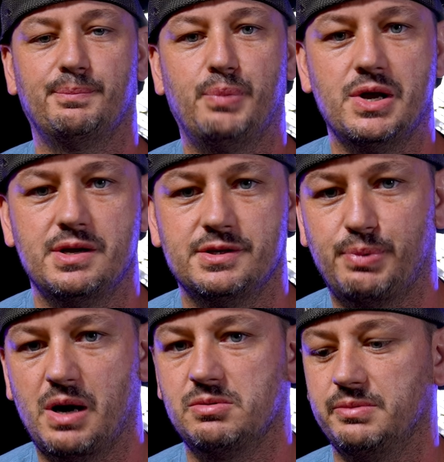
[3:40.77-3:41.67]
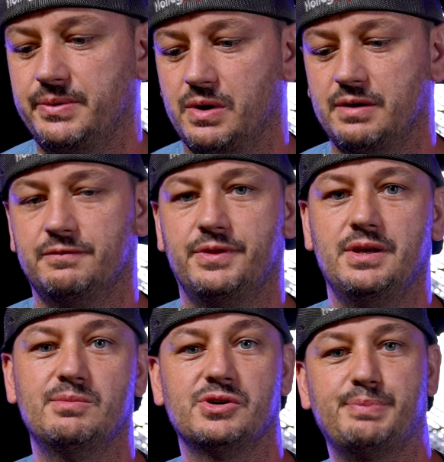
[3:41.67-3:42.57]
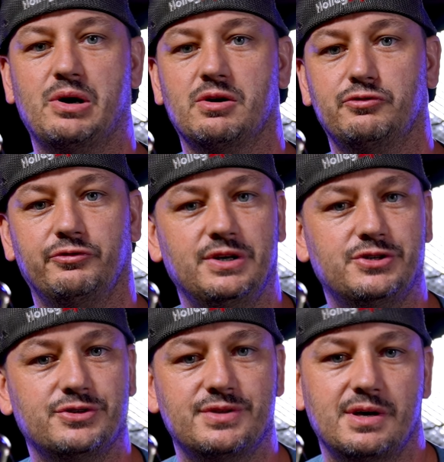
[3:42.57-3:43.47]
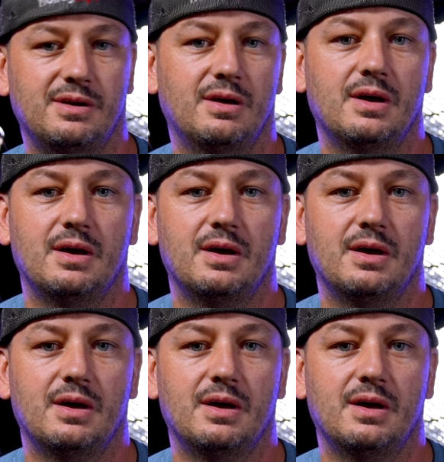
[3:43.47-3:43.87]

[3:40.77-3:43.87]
but it's probably one of the most powerful features that